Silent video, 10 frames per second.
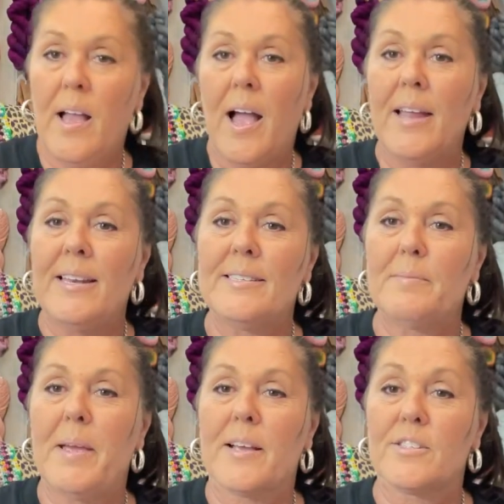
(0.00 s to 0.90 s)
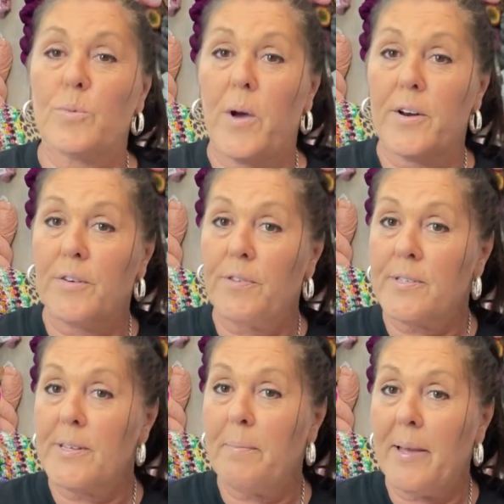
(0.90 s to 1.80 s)
I need to make a sweater for
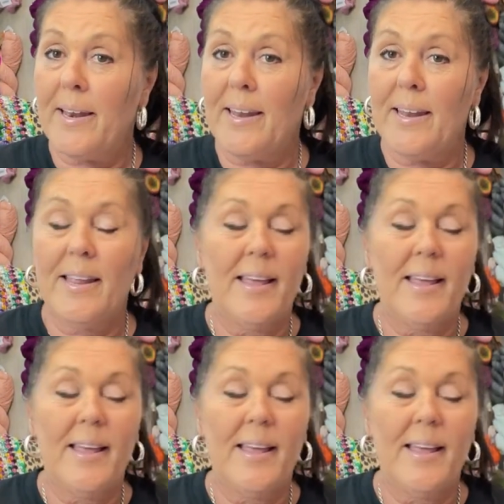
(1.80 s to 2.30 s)
somebody